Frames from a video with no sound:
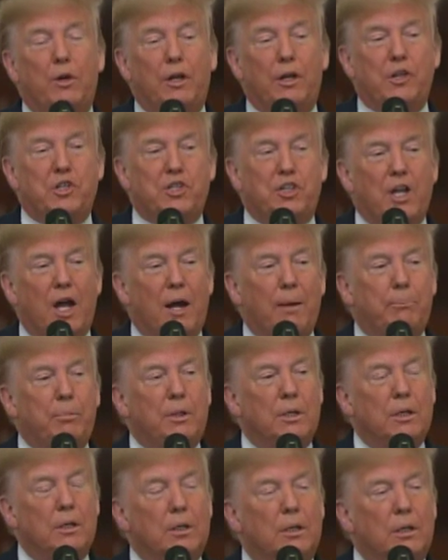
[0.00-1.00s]
really
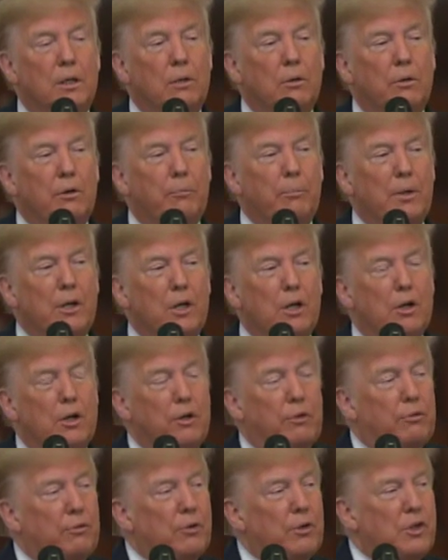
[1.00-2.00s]
stopped. We've been
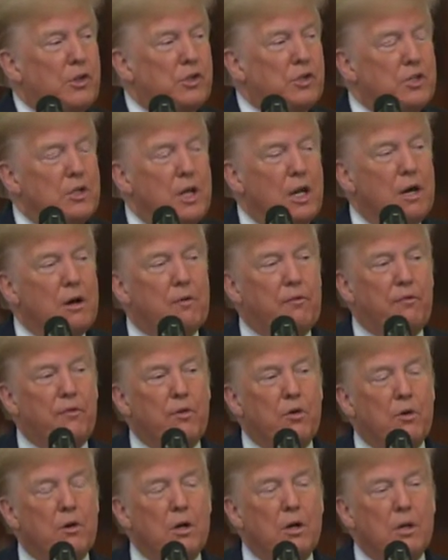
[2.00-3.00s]
going through this now
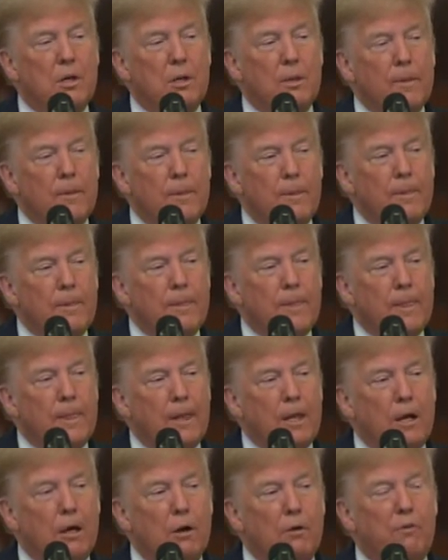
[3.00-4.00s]
for
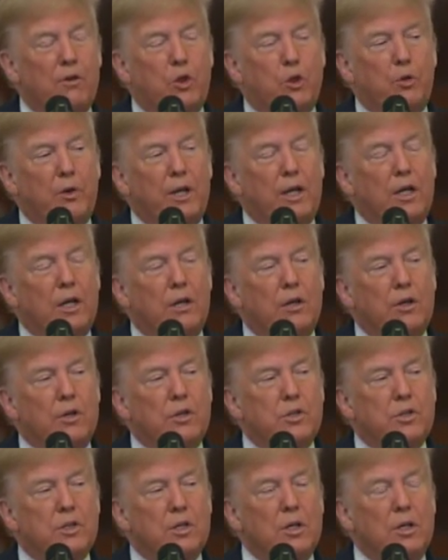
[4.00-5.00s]
over 3
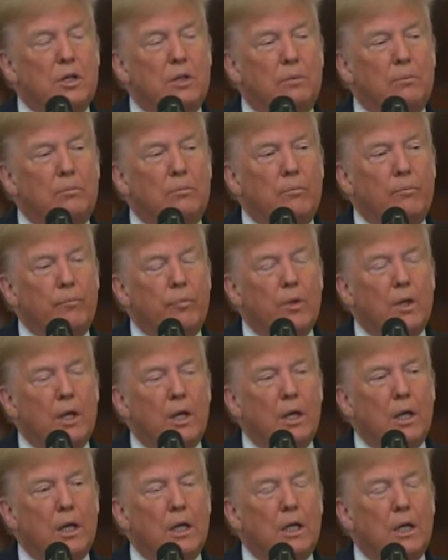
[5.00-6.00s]
years.
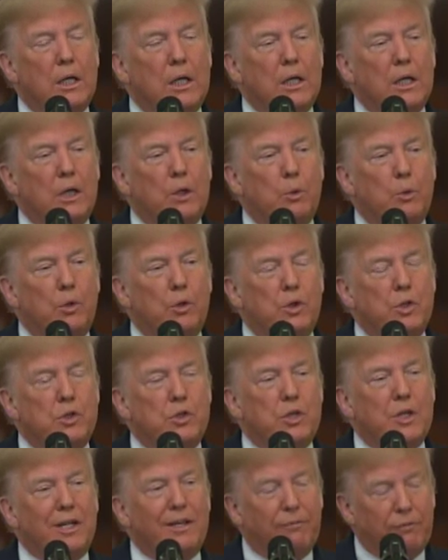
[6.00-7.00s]
It
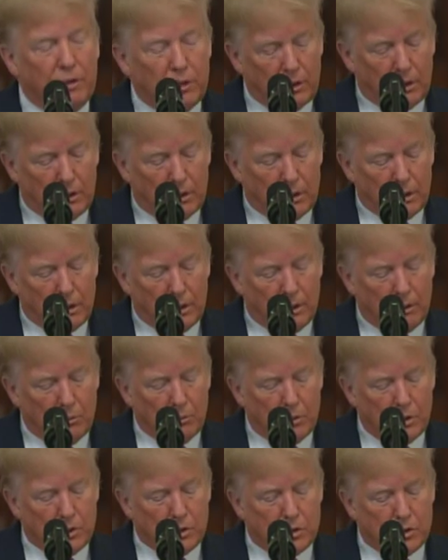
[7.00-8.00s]
was evil,
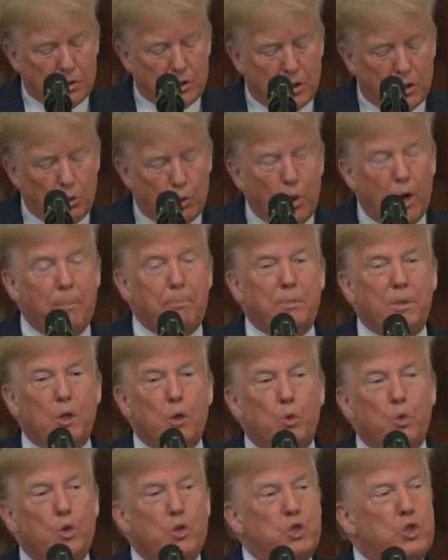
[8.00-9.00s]
it was corrupt,
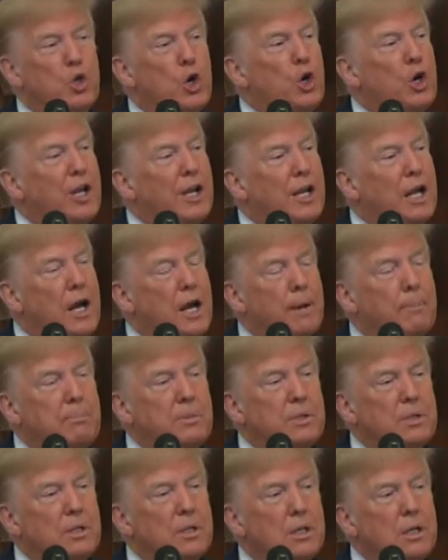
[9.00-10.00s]
it was dirty
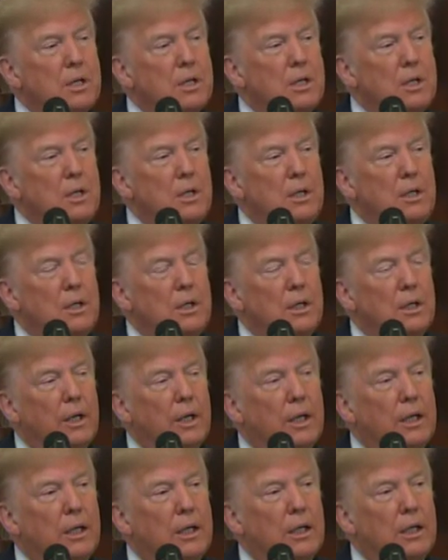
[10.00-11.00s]
cops,
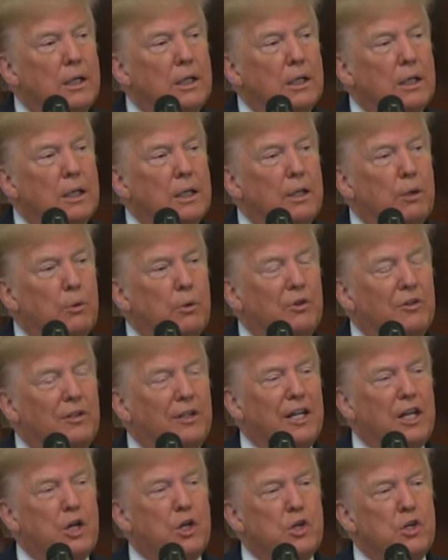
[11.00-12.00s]
it was
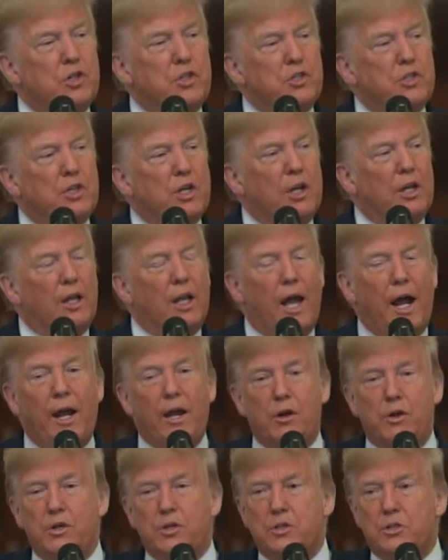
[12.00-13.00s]
leakers and
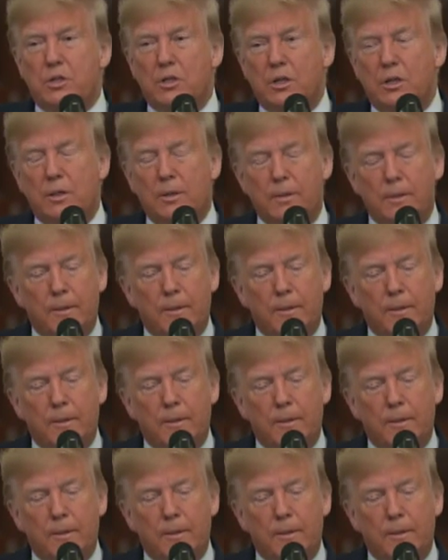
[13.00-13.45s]
liars.